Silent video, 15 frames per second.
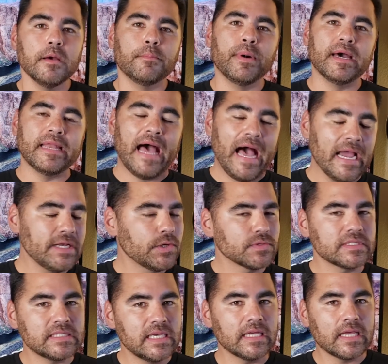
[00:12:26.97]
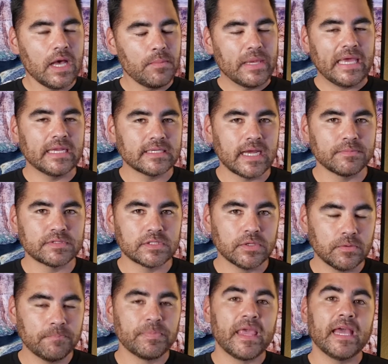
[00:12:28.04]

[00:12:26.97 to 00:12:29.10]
but I don't see it coming anytime soon.